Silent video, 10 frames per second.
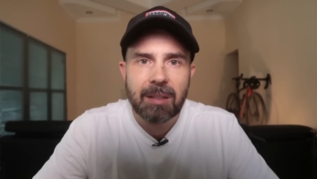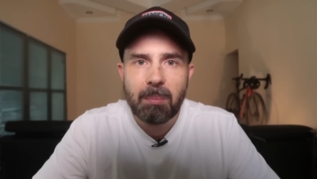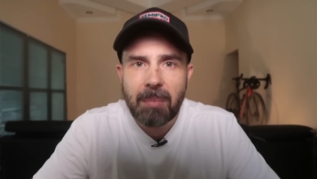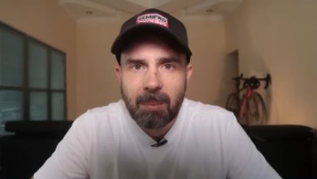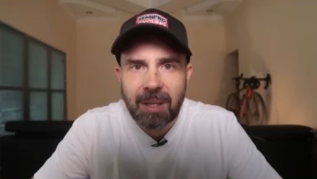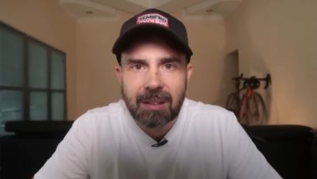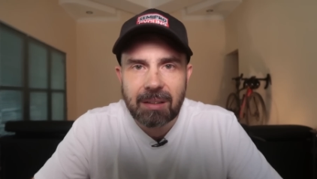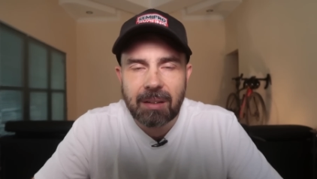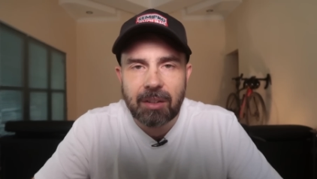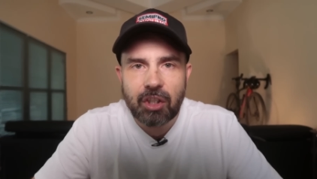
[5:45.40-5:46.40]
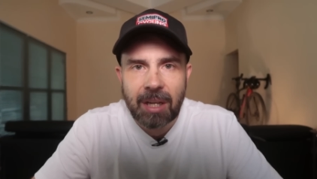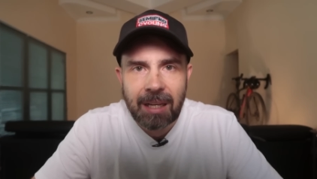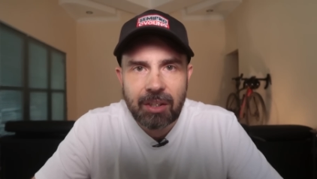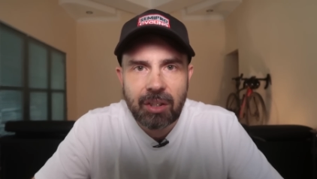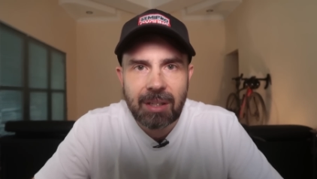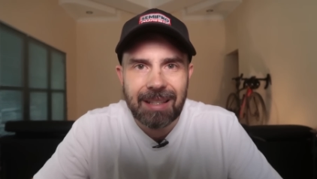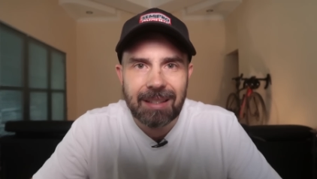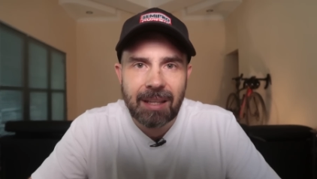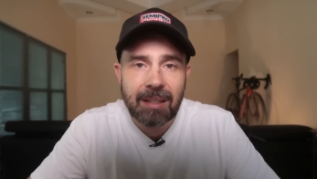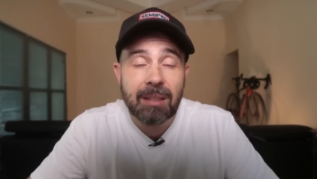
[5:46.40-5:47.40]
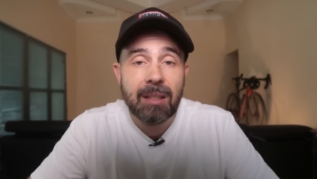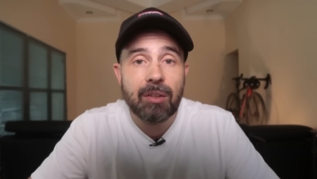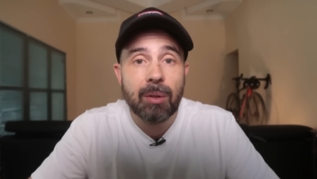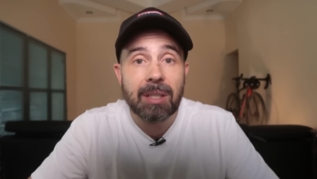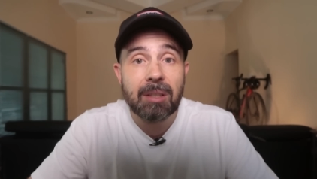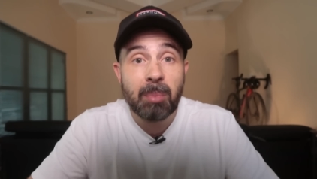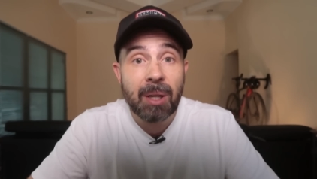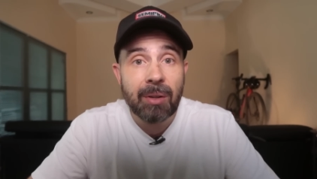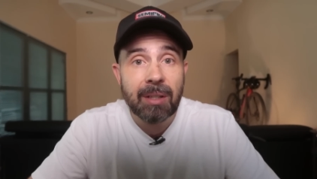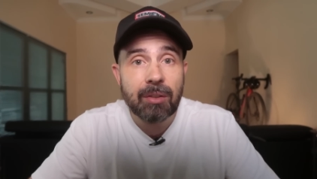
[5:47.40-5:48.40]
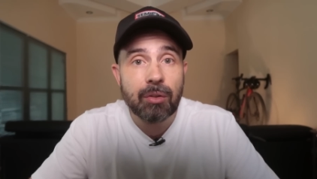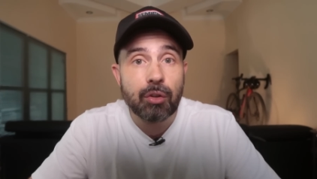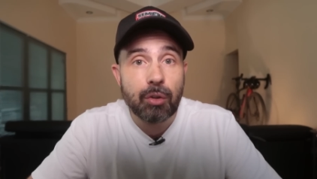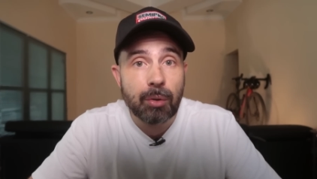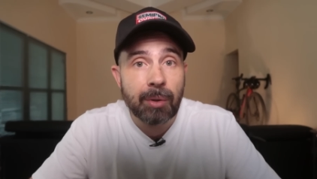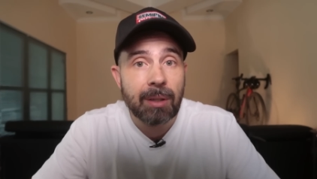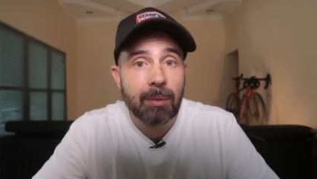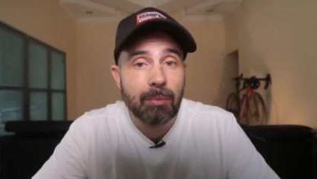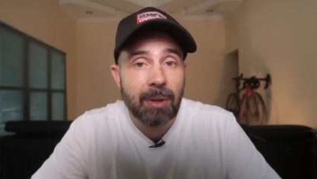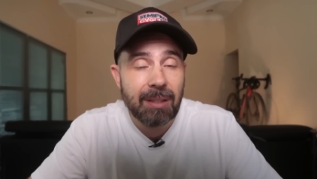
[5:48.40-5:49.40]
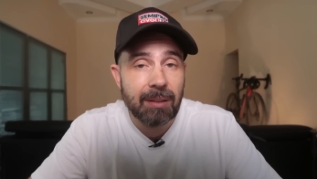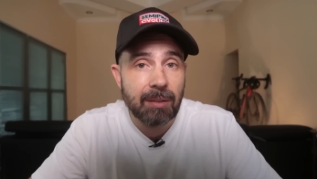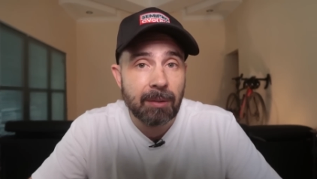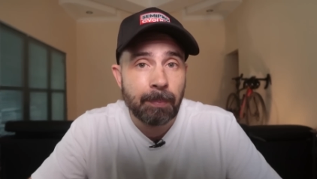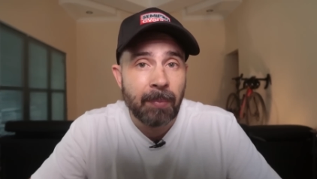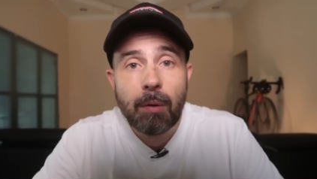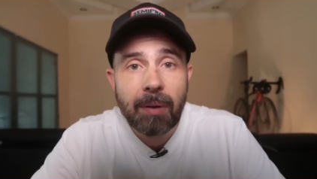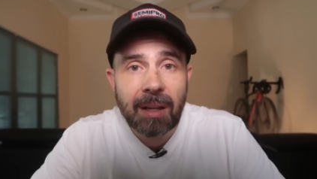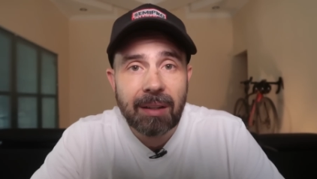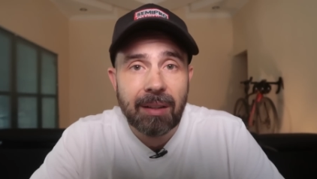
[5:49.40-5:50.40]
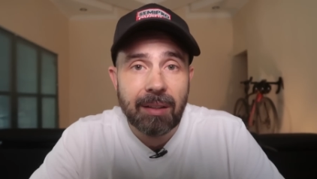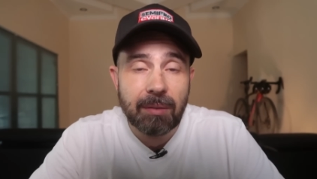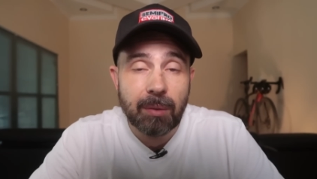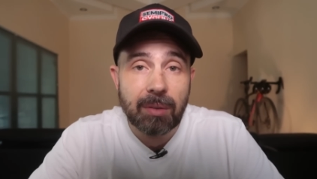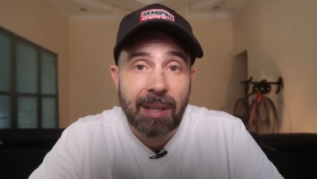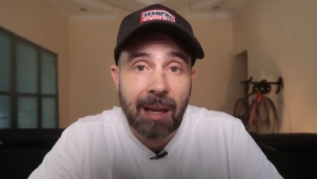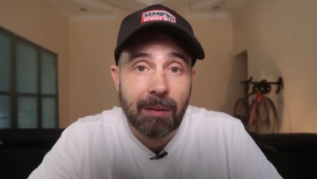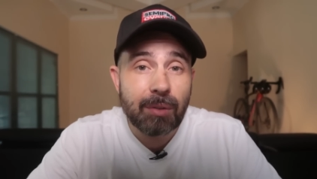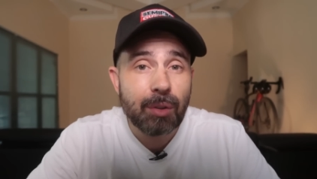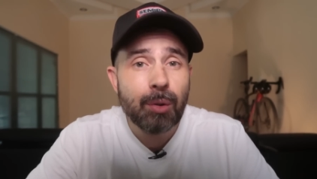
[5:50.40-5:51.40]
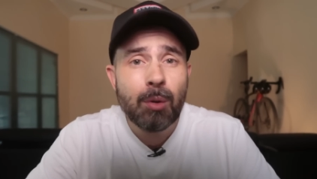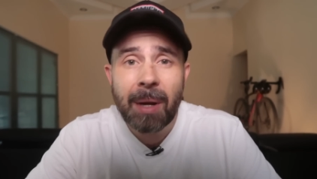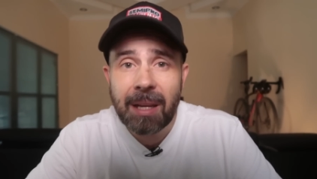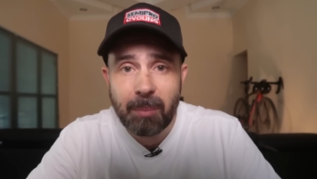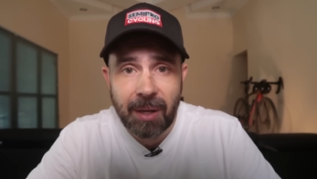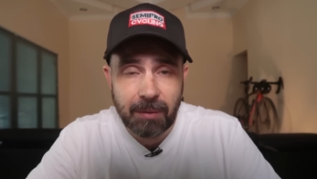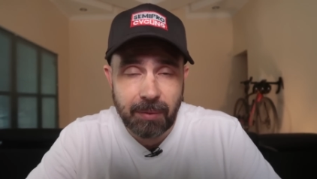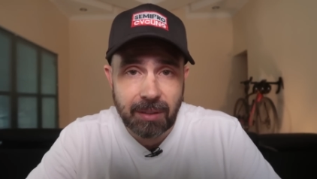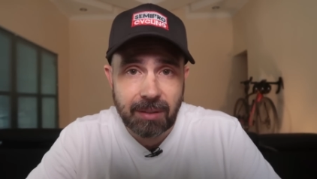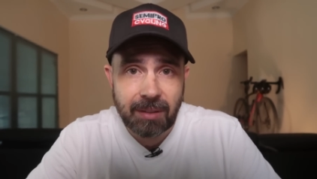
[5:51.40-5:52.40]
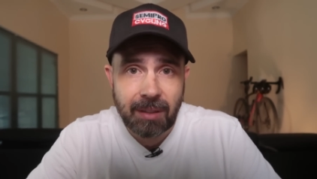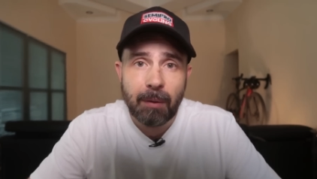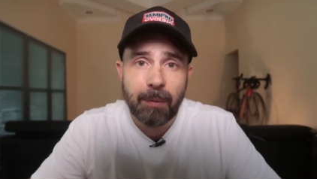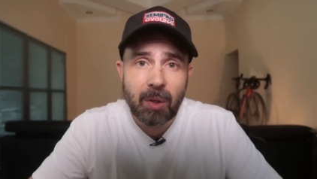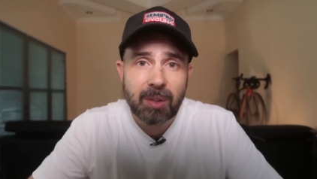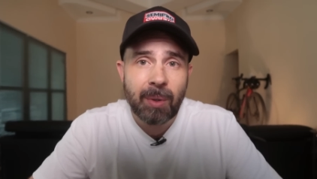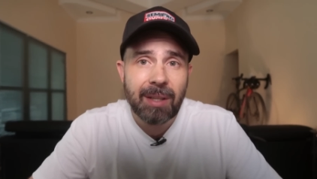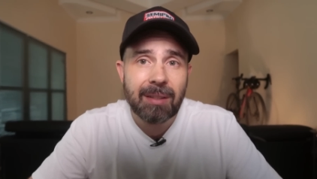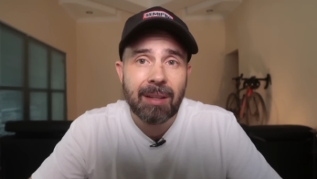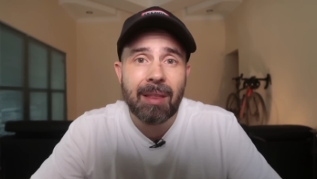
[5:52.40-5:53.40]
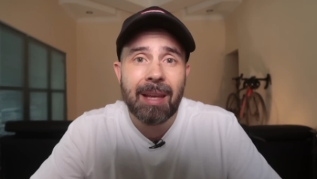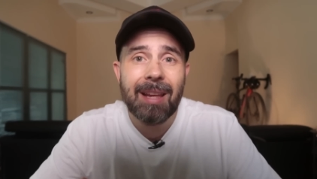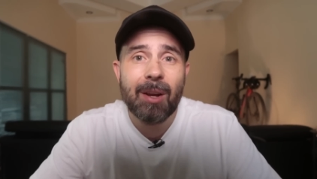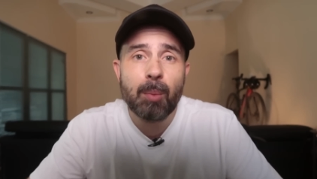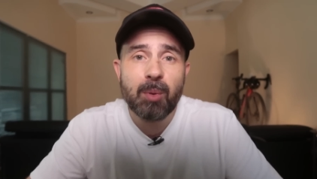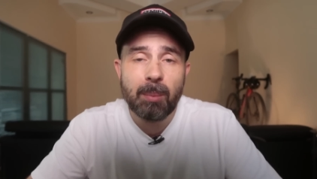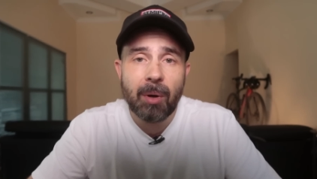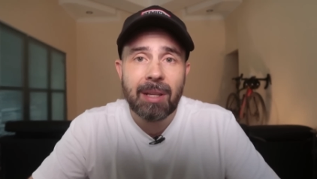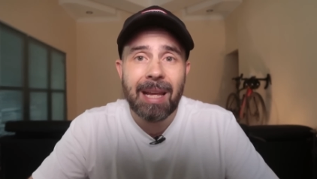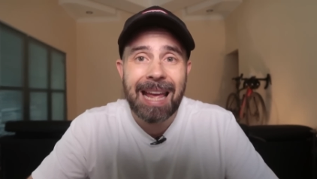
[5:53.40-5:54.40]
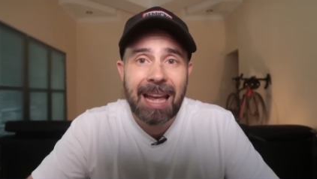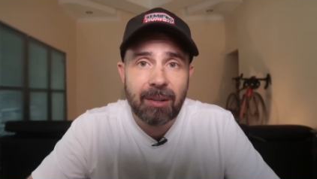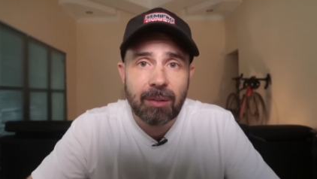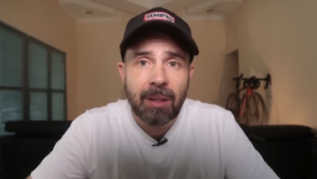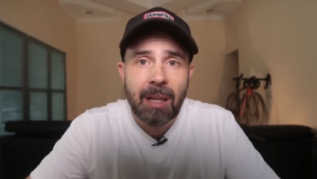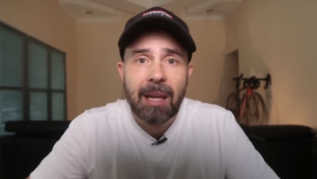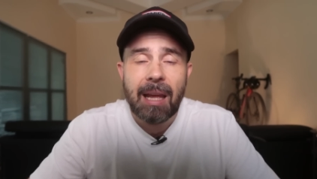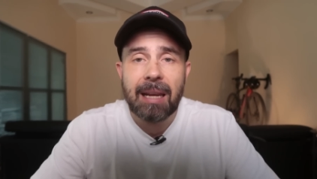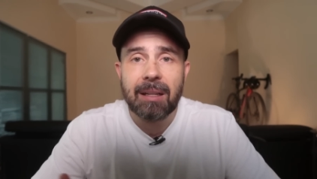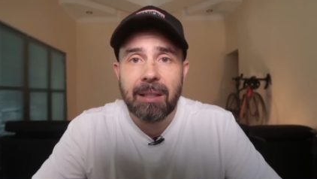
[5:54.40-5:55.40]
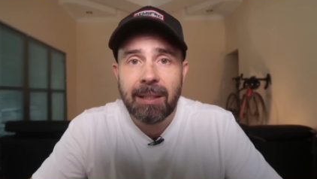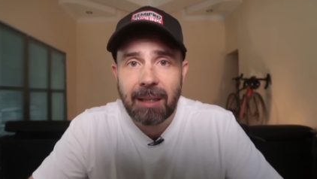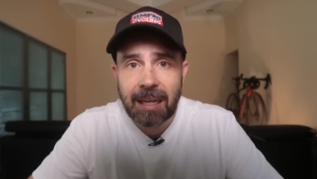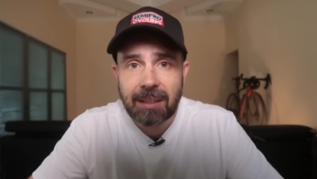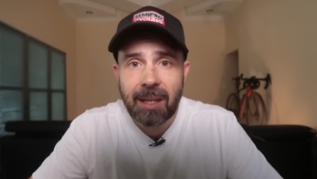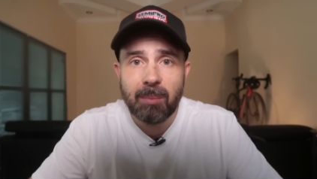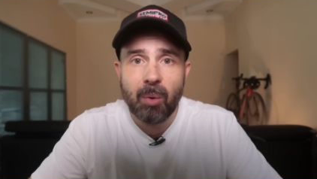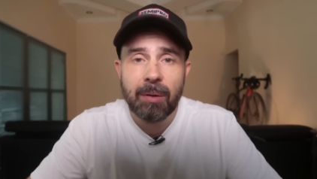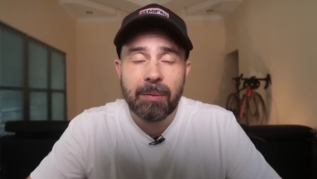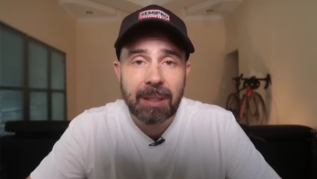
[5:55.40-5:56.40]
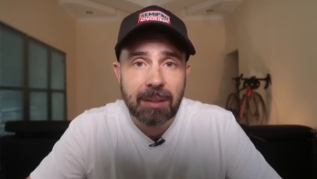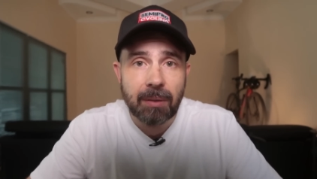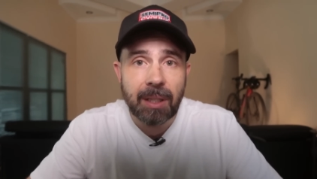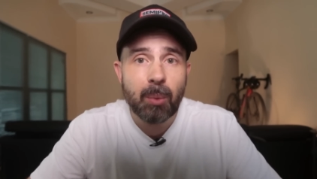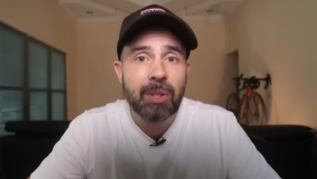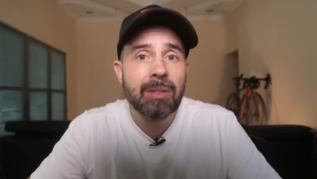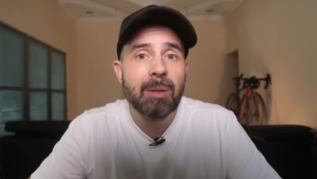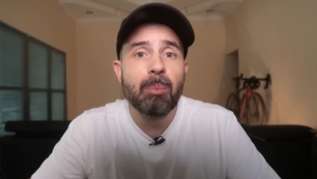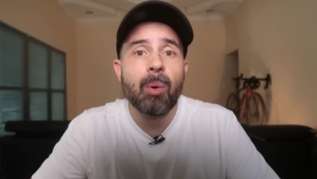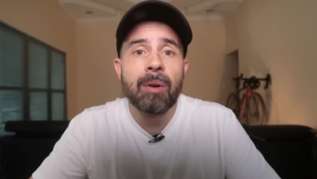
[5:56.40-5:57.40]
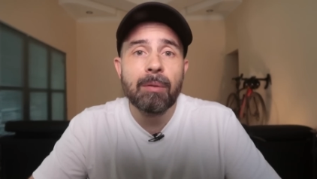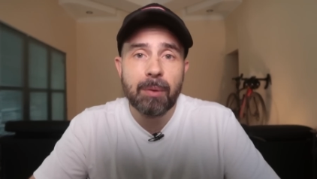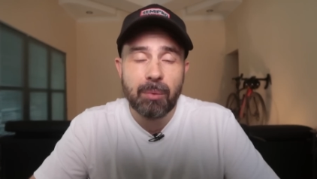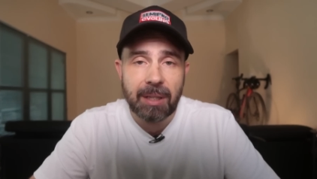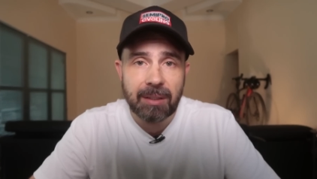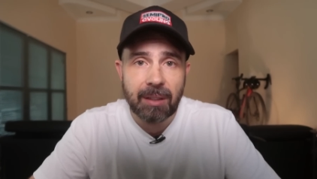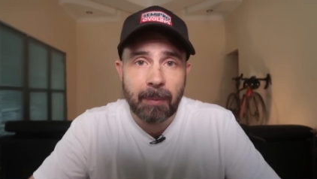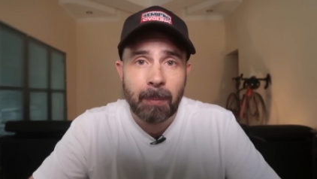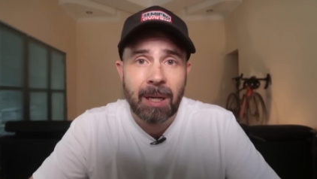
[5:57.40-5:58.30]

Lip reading: This mimics the challenging intensities you'll experience during races. Over-under intervals have two main benefits. The first one is that they help your body handle and clear lactate more effectively, which is important for racing.